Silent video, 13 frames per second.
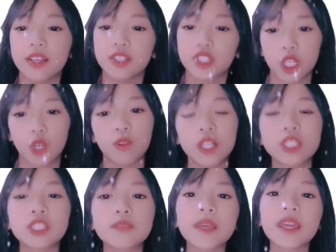So
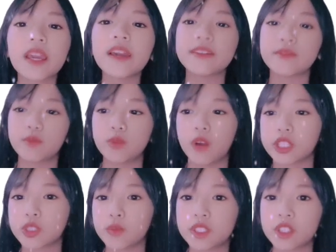let's begin.
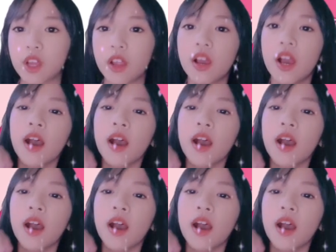Why don't we start?